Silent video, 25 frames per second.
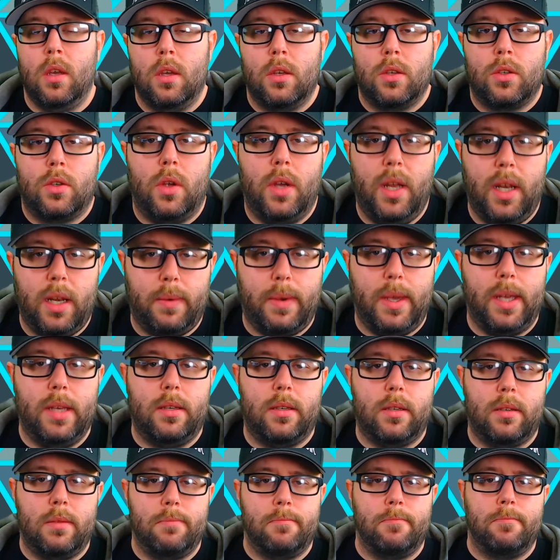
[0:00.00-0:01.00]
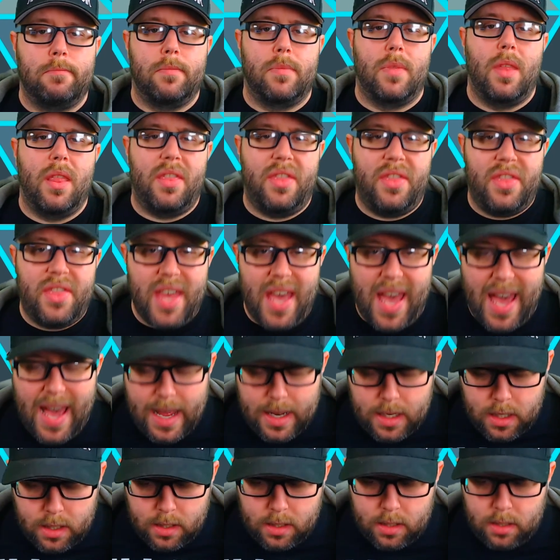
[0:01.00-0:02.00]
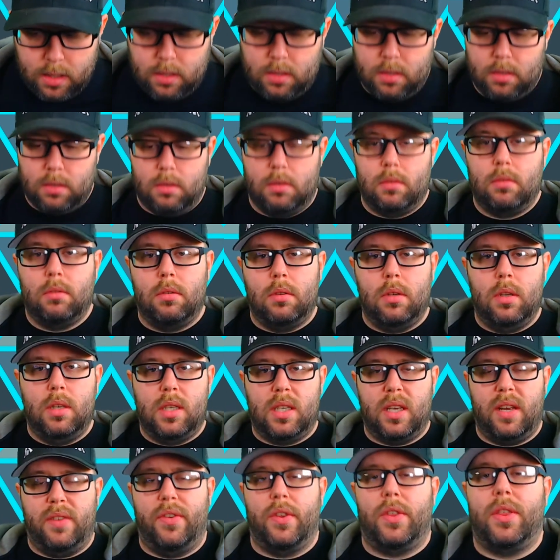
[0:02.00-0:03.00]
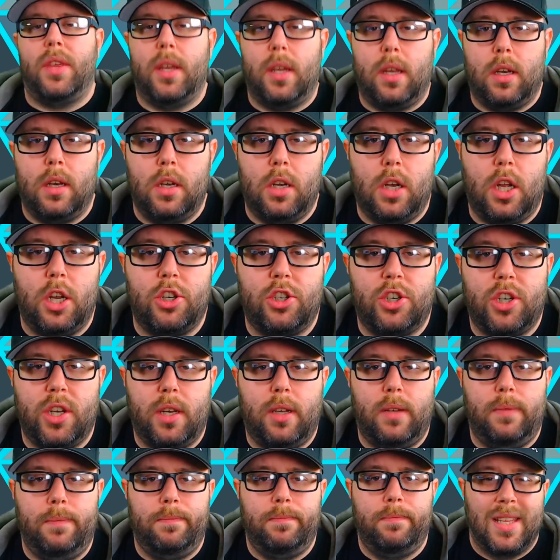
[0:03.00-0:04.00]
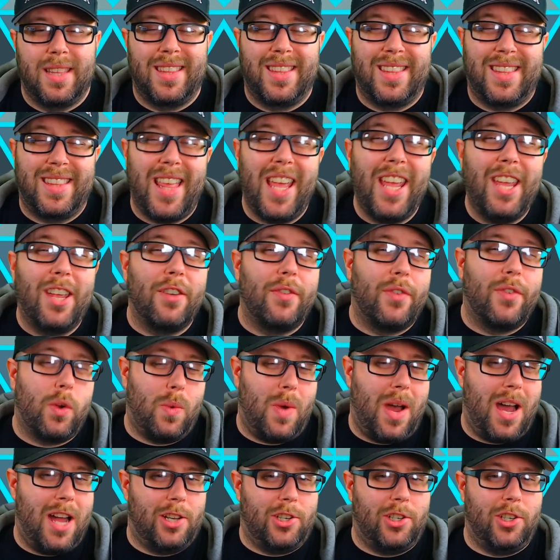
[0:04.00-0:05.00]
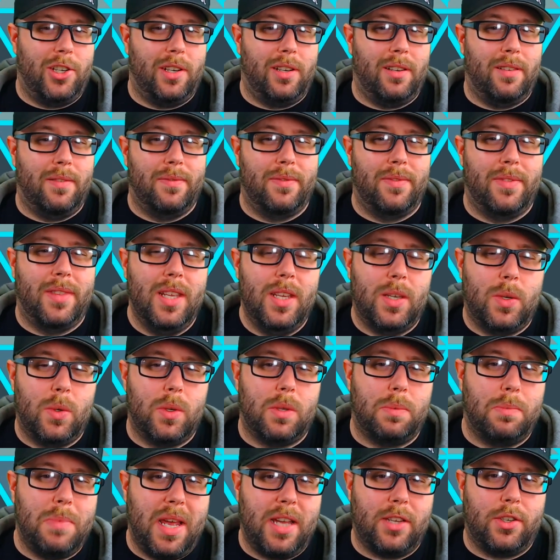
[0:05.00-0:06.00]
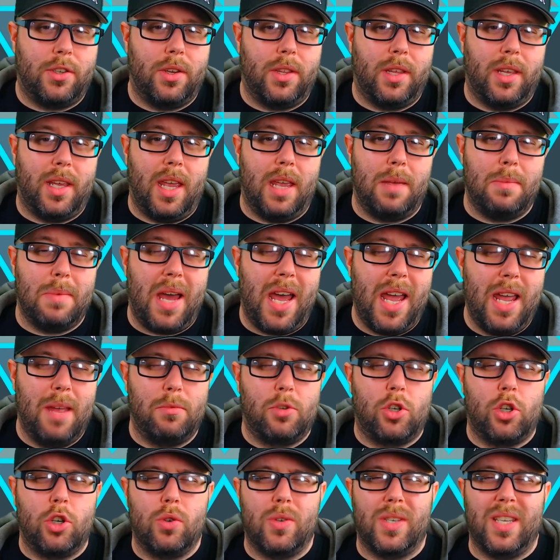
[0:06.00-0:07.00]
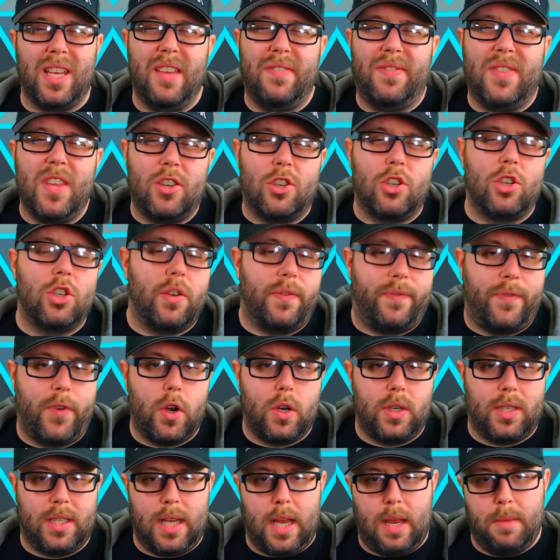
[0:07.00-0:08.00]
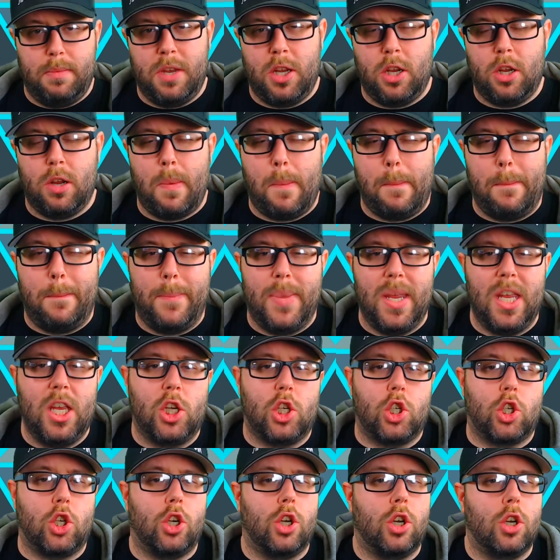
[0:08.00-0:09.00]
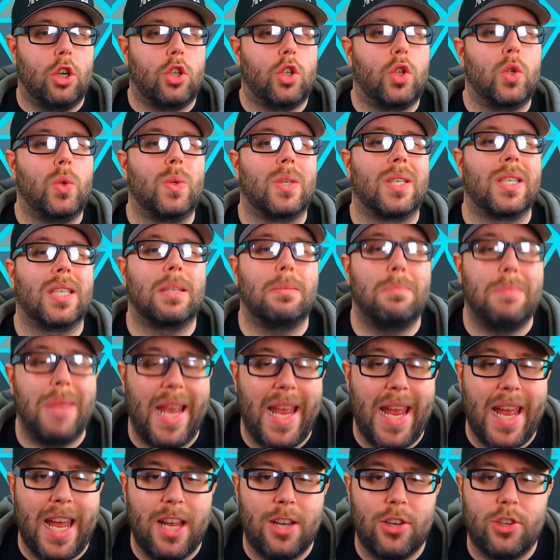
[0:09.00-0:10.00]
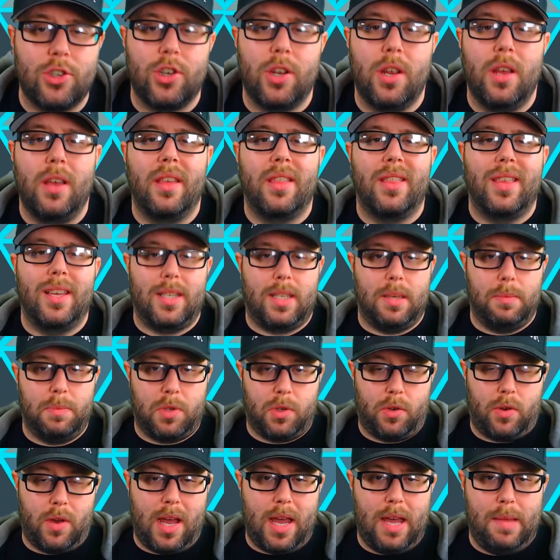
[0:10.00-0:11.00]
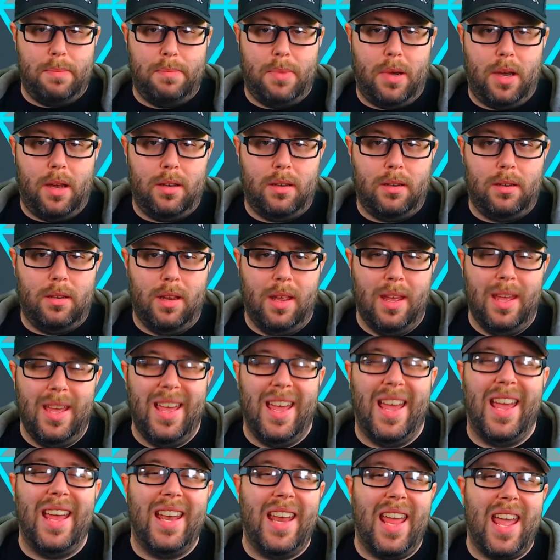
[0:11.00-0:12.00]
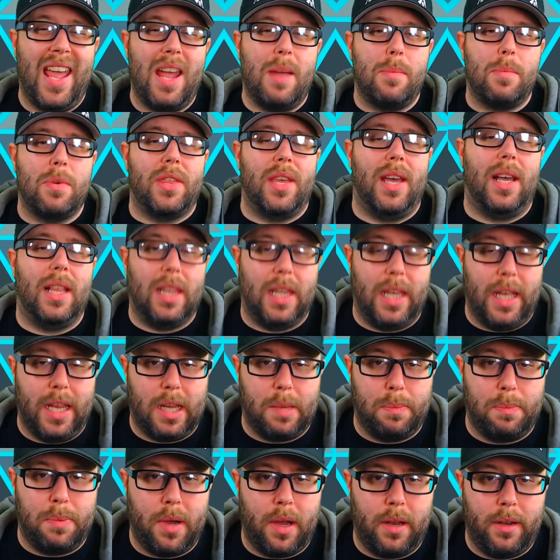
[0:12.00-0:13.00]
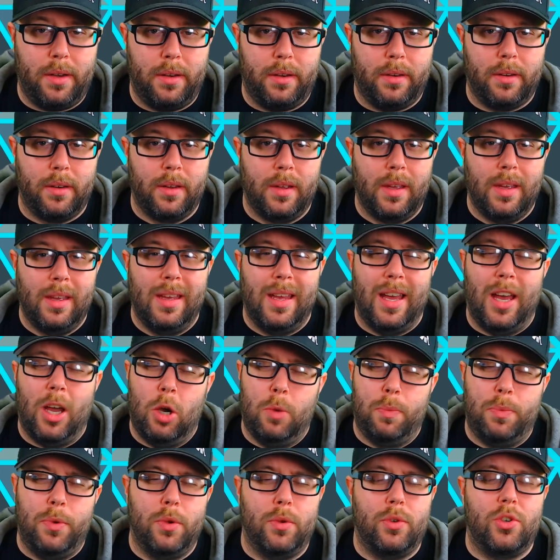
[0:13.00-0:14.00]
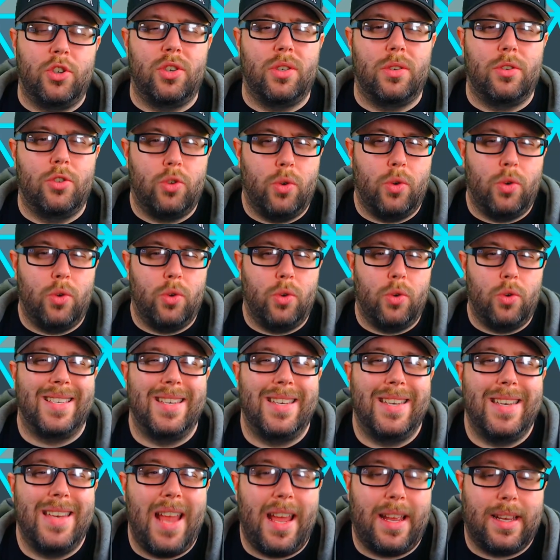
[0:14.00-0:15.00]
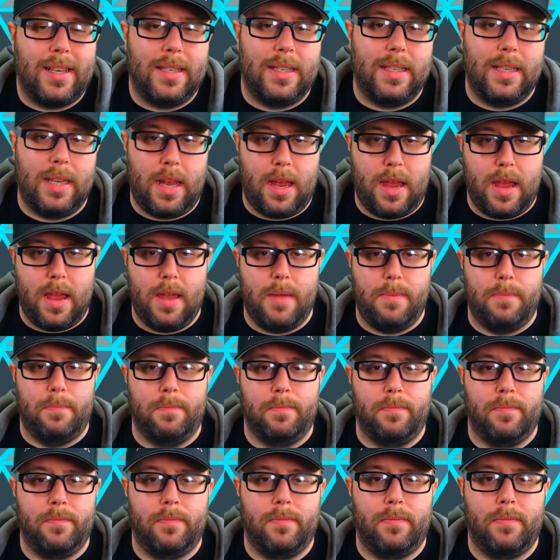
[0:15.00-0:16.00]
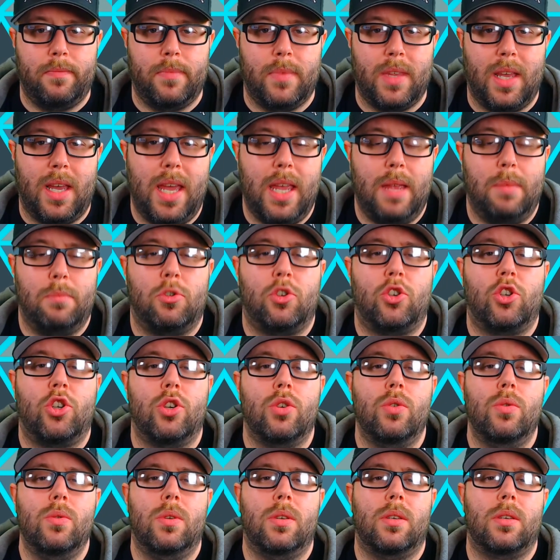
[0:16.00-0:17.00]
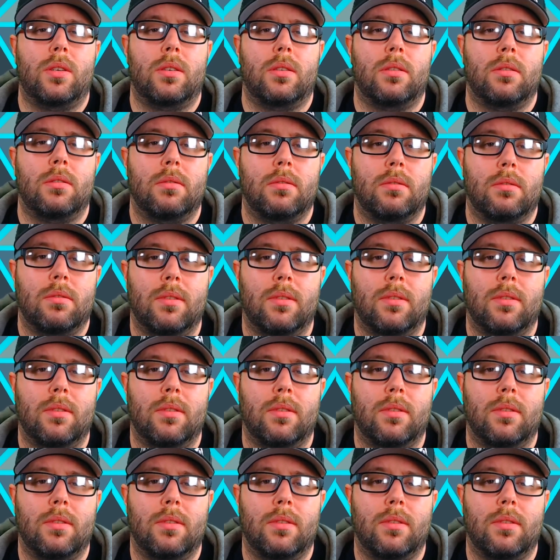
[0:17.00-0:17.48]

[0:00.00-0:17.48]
So anyways, that's... is everything in a nutshell. Thank you for watching. This was Master the Game. I am Juice. If this is your first time here, be sure to smash that subscribe button and hammer that like button. I hope you'll join us next time. I am Juice.